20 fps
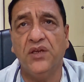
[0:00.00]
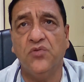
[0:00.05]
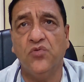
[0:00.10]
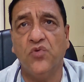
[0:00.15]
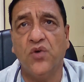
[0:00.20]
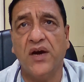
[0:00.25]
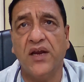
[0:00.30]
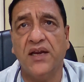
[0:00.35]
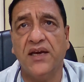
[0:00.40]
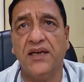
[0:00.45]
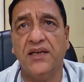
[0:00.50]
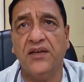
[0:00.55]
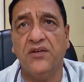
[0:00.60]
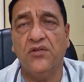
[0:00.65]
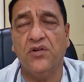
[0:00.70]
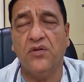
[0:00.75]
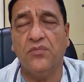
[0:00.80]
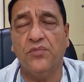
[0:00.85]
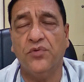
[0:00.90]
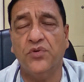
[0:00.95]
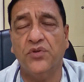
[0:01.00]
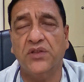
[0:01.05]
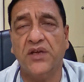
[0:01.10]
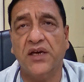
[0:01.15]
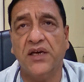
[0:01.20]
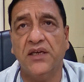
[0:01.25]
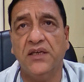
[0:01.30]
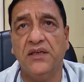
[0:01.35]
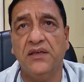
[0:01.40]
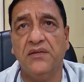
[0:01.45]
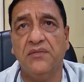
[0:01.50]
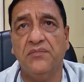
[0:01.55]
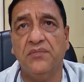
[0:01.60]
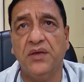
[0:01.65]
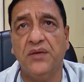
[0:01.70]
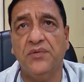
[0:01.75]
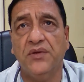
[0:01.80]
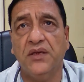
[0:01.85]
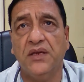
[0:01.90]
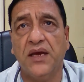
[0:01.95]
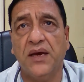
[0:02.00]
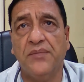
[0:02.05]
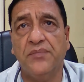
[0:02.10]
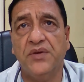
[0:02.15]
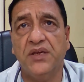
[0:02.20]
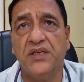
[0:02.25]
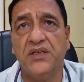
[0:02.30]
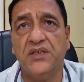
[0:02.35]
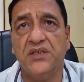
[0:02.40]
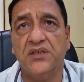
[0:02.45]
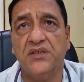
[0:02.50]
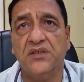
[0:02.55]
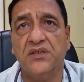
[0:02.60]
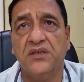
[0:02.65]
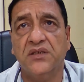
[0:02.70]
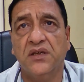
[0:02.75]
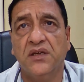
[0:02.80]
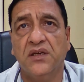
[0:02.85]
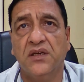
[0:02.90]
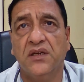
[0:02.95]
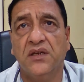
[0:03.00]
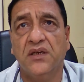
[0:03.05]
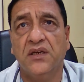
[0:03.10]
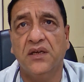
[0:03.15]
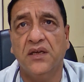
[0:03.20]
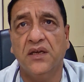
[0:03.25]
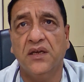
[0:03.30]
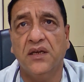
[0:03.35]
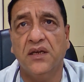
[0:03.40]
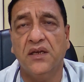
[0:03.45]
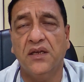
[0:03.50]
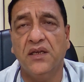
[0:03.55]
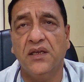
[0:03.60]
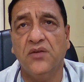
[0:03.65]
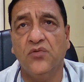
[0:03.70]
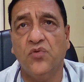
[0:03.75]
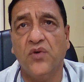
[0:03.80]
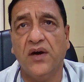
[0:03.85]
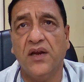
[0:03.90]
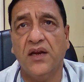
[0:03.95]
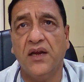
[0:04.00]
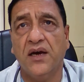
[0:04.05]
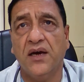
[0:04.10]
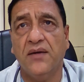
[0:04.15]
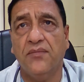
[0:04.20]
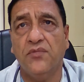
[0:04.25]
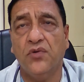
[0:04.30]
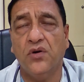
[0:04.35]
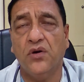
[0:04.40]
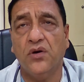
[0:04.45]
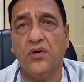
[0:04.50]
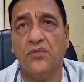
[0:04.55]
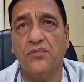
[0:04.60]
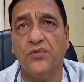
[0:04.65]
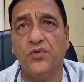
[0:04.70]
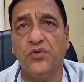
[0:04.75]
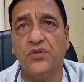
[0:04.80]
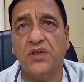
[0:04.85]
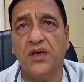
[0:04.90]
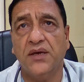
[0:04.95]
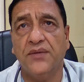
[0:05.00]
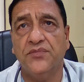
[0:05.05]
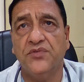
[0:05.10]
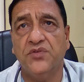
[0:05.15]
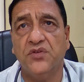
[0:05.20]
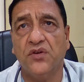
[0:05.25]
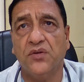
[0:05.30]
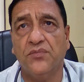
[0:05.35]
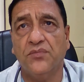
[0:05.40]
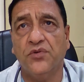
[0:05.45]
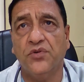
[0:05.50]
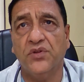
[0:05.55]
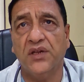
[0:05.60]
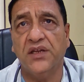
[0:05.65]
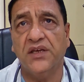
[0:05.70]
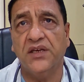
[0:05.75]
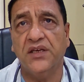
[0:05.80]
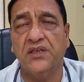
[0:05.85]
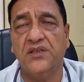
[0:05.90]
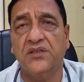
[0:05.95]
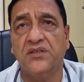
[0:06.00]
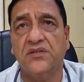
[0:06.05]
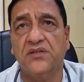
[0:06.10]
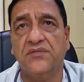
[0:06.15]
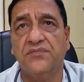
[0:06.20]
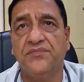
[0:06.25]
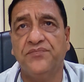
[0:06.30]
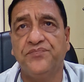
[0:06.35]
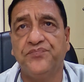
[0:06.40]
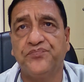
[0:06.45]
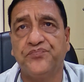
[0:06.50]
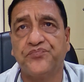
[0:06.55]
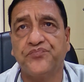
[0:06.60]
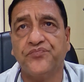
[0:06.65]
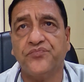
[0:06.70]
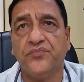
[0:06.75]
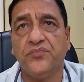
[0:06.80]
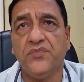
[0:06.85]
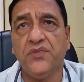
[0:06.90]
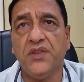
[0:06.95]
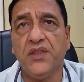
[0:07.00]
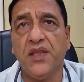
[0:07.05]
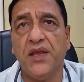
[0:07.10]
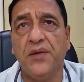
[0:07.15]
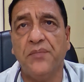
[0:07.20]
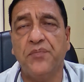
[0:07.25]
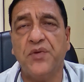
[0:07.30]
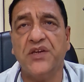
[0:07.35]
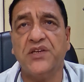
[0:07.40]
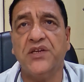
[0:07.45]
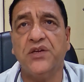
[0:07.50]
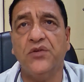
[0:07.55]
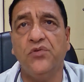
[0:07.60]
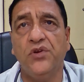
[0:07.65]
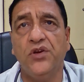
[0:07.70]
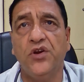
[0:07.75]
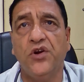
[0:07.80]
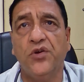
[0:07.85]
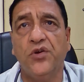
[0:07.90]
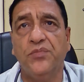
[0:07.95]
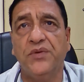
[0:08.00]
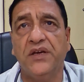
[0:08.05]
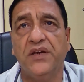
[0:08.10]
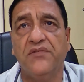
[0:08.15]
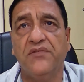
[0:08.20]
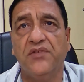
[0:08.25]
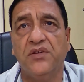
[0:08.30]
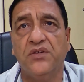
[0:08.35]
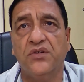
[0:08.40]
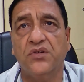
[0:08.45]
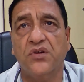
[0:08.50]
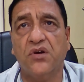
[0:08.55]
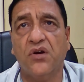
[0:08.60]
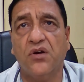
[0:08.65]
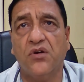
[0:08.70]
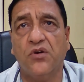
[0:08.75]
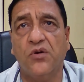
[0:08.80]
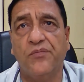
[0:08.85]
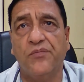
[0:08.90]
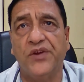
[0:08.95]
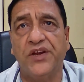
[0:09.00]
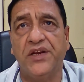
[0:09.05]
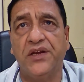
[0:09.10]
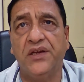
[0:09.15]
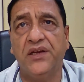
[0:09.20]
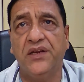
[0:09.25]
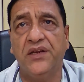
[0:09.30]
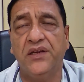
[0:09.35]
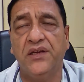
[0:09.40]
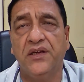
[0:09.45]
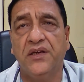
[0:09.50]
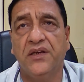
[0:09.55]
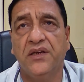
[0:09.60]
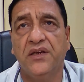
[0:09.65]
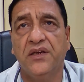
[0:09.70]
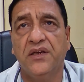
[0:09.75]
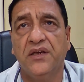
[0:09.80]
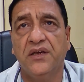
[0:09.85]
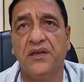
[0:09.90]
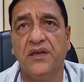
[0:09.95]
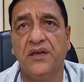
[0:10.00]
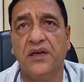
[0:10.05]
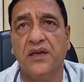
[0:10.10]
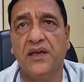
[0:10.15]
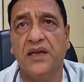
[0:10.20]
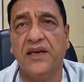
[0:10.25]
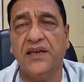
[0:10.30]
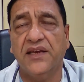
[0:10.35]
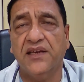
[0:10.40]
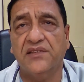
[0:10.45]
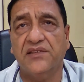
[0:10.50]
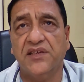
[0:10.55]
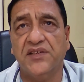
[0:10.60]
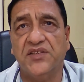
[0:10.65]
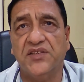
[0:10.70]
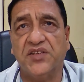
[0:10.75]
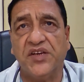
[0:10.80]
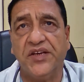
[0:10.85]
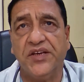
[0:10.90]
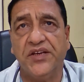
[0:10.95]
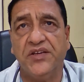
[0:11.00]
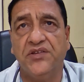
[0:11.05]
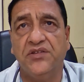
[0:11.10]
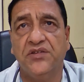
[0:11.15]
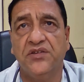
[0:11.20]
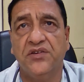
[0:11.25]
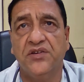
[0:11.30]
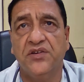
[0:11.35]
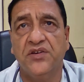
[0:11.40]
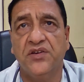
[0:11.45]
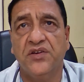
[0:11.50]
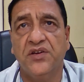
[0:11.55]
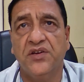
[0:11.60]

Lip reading: in one eye or both eye, maybe numbness in one arm or both arms or both legs. Patient will not be able to talk completely. Like as I said,